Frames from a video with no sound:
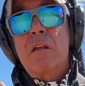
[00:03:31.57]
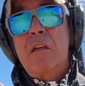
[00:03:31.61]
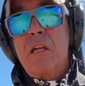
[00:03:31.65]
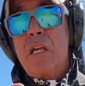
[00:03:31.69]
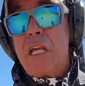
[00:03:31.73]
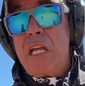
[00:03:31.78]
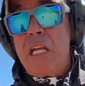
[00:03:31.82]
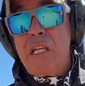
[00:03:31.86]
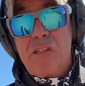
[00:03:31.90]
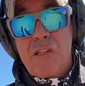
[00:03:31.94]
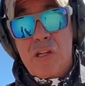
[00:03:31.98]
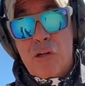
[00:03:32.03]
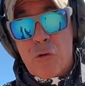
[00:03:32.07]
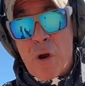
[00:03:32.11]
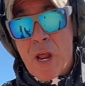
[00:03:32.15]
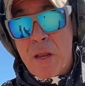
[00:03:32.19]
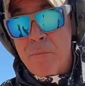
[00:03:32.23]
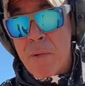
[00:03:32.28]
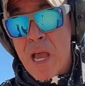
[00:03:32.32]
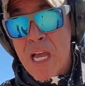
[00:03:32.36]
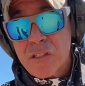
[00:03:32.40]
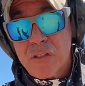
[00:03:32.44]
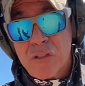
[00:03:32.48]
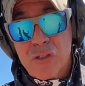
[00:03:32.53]
He's a
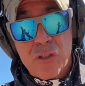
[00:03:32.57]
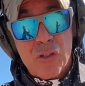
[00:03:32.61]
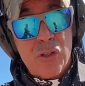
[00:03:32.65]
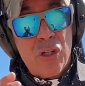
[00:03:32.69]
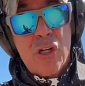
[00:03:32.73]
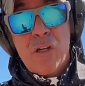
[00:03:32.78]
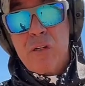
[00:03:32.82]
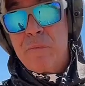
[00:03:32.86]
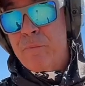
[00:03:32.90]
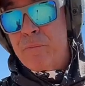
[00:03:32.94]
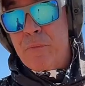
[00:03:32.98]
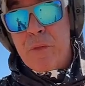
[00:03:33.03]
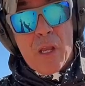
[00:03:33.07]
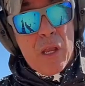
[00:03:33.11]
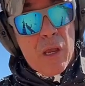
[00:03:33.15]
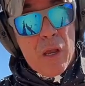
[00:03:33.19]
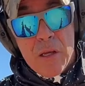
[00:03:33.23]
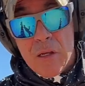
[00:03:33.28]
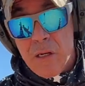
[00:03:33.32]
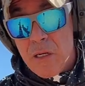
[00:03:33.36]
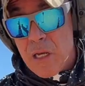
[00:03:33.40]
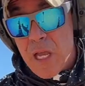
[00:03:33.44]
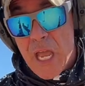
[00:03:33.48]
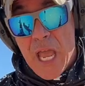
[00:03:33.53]
grandmaster,
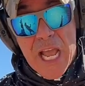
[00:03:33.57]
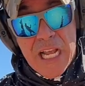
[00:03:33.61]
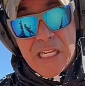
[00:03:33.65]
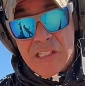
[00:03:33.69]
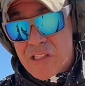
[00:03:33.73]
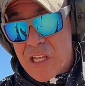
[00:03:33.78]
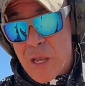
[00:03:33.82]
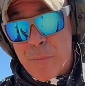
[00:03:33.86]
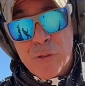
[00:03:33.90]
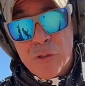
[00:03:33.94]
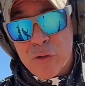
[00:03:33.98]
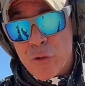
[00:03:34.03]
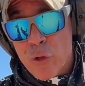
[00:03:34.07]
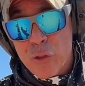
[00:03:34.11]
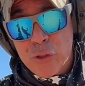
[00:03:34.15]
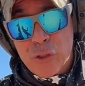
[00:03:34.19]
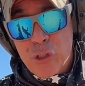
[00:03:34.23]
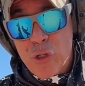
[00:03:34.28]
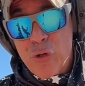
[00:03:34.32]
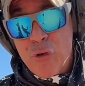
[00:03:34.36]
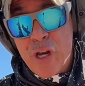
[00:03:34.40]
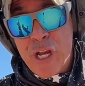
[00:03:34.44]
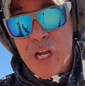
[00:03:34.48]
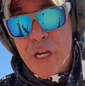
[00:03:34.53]
exceptional
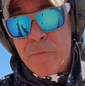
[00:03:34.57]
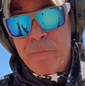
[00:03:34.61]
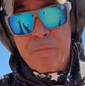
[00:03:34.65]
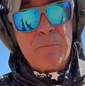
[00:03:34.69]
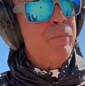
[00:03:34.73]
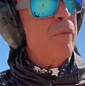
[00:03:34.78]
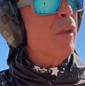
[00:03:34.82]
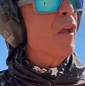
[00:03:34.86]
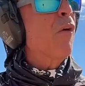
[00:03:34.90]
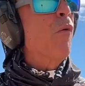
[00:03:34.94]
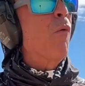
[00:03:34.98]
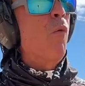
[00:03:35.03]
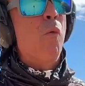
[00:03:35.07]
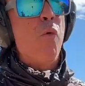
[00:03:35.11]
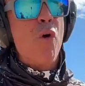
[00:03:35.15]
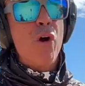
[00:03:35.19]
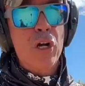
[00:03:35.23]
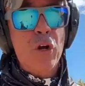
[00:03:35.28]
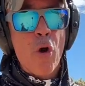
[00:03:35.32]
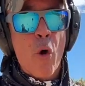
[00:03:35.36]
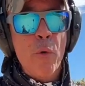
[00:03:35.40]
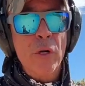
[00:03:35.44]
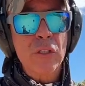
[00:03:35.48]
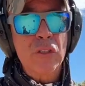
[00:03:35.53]
shooting. We're
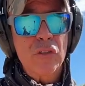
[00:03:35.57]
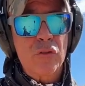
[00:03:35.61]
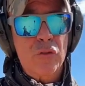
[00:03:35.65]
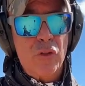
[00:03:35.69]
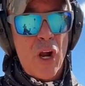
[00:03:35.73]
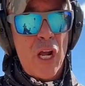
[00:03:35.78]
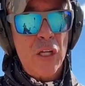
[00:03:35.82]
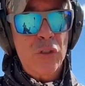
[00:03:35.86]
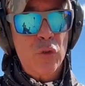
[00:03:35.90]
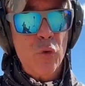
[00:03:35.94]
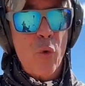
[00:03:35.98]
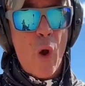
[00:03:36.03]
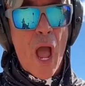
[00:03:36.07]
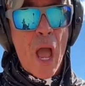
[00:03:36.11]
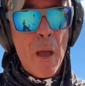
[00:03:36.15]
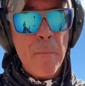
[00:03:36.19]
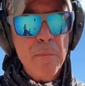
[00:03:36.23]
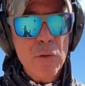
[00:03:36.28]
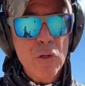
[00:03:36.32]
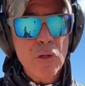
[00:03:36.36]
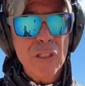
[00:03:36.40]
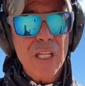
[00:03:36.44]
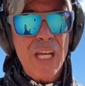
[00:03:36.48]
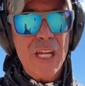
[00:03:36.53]
going to try to
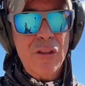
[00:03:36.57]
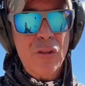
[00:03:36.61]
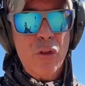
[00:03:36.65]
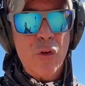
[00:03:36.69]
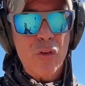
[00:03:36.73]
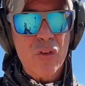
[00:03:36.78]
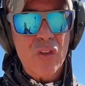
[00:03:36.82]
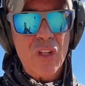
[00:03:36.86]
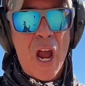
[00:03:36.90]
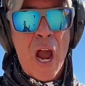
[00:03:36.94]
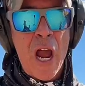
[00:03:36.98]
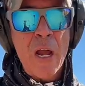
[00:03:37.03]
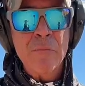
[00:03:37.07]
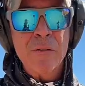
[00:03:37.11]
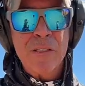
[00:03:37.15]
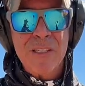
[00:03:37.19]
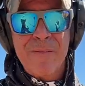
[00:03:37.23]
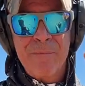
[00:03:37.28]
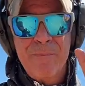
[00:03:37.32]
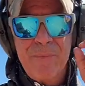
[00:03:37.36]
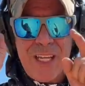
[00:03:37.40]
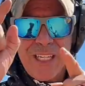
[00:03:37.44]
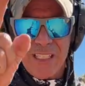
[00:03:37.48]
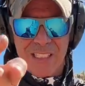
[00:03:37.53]
emulate those times.
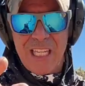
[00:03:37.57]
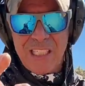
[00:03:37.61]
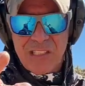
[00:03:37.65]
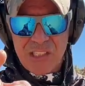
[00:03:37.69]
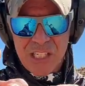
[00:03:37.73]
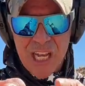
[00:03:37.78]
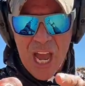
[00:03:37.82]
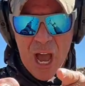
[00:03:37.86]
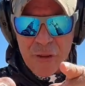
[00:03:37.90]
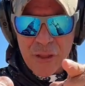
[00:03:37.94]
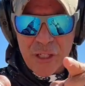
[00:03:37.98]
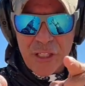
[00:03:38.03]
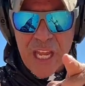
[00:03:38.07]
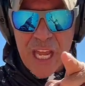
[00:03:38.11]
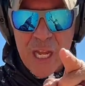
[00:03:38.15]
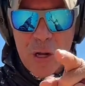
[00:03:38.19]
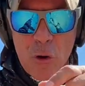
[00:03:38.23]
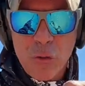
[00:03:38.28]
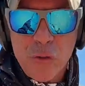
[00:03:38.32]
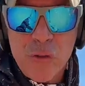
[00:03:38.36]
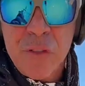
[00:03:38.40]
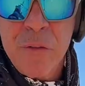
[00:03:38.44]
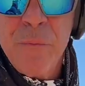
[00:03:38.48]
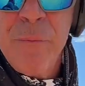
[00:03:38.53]
Let's see how the day goes.